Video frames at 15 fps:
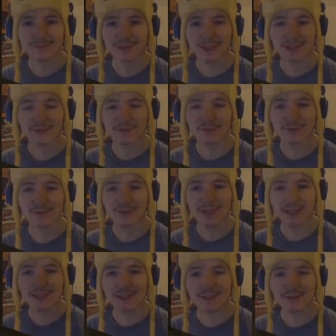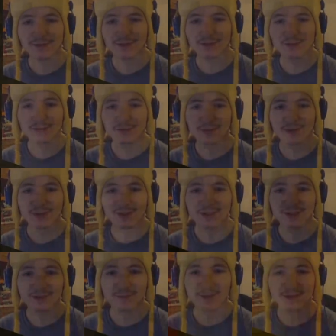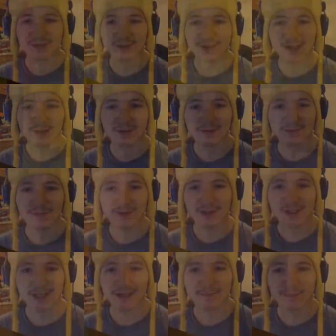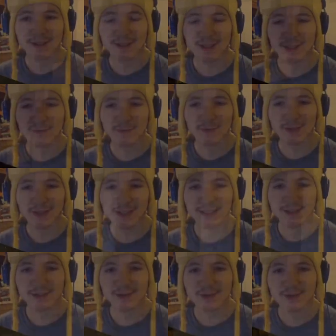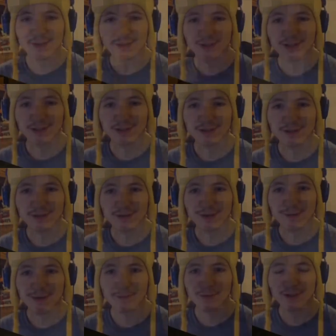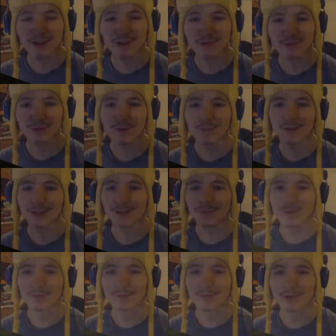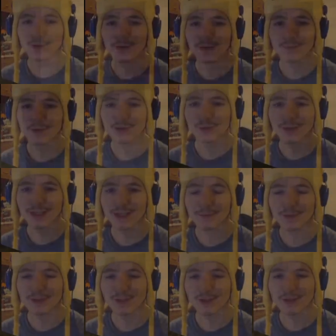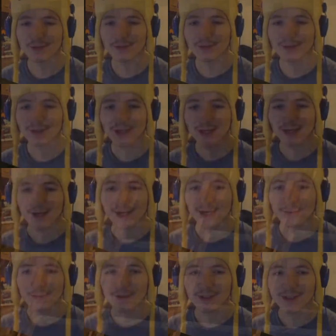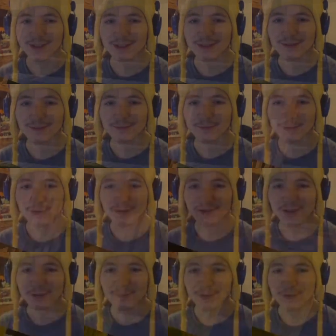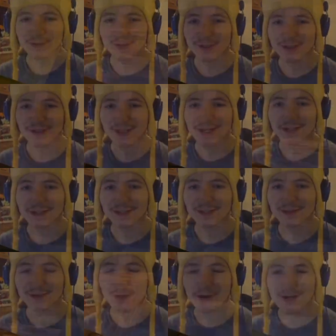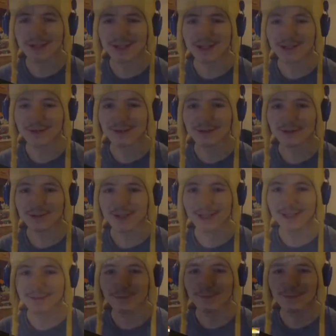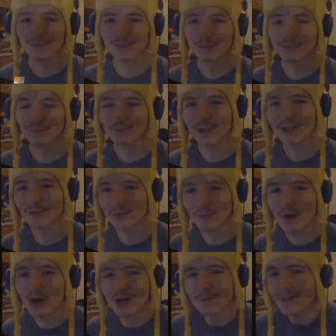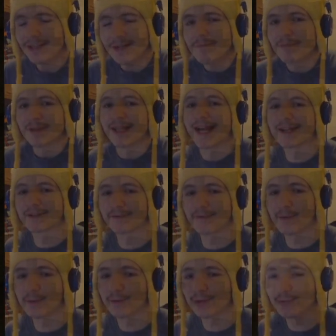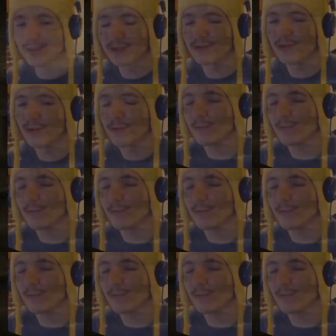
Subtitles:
I think the storage system is done for the time being at the very least. So I might pretty this room up a little bit more in between episodes. I want to put some use to this guy, because he just got in here and just, like, is remarkably nimble, hasn't fallen to his doom,